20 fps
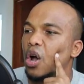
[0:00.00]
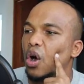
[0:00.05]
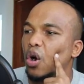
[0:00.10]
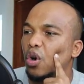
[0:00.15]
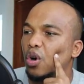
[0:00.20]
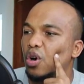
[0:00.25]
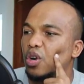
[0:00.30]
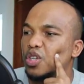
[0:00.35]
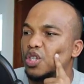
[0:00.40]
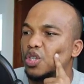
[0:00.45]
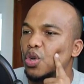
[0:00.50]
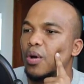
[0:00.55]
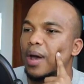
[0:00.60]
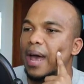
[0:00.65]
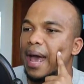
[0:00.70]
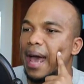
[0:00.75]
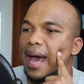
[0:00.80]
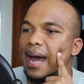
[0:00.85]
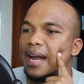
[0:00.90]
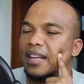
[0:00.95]
also
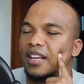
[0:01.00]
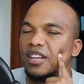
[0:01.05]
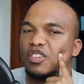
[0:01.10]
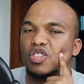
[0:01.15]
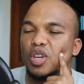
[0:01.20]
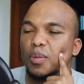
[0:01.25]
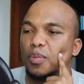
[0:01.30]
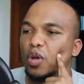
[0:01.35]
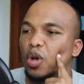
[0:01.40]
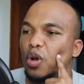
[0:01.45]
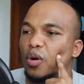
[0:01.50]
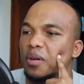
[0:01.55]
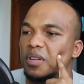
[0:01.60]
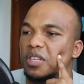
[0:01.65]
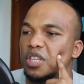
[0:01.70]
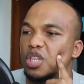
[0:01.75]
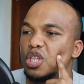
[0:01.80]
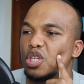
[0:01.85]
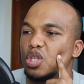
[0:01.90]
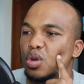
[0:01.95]
had his
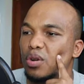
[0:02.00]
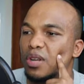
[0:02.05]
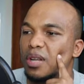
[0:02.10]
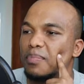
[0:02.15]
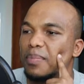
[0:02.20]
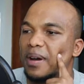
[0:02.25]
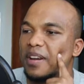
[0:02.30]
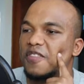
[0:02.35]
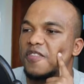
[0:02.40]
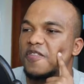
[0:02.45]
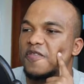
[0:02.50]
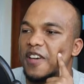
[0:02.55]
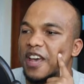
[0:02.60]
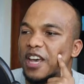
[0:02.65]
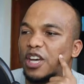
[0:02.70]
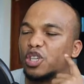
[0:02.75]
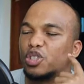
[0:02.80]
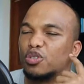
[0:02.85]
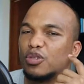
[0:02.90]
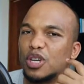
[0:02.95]
cryptocurrency stolen by the
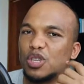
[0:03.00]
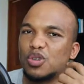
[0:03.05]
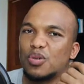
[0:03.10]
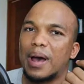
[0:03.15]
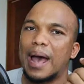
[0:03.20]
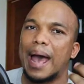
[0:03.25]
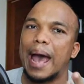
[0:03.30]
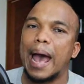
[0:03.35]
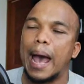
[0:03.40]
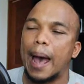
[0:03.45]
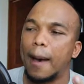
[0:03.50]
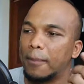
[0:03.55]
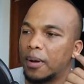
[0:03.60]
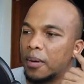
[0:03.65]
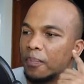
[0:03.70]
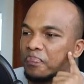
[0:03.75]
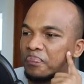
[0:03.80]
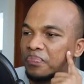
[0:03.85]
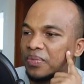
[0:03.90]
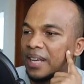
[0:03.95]
fake Trezor app.
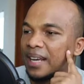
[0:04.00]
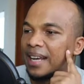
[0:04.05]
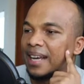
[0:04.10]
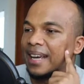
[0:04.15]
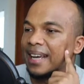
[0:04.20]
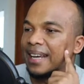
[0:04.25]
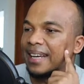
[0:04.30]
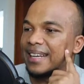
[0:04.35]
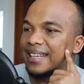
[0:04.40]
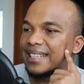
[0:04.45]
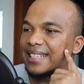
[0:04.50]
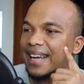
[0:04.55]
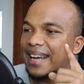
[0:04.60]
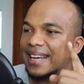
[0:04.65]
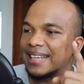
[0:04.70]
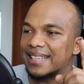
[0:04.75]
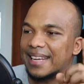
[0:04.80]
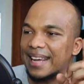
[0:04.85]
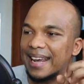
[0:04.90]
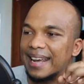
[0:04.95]
He
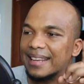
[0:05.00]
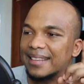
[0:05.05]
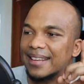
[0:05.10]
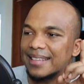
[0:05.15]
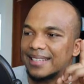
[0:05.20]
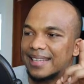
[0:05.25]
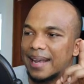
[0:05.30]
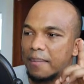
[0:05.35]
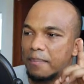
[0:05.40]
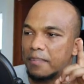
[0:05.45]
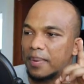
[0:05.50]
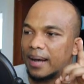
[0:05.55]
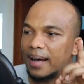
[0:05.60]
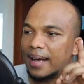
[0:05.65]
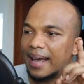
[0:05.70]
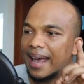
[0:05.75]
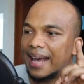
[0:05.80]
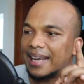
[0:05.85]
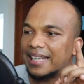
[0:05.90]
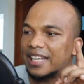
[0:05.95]
says in
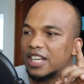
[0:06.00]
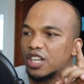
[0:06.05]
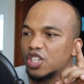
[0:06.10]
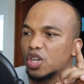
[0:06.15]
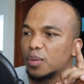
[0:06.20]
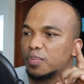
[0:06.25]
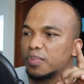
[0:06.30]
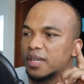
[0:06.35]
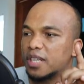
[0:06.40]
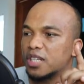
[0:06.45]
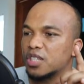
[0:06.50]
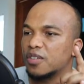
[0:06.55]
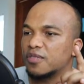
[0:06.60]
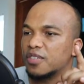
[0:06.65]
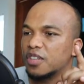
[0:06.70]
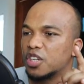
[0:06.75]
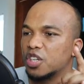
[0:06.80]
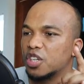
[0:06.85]
December, as he saw prices of the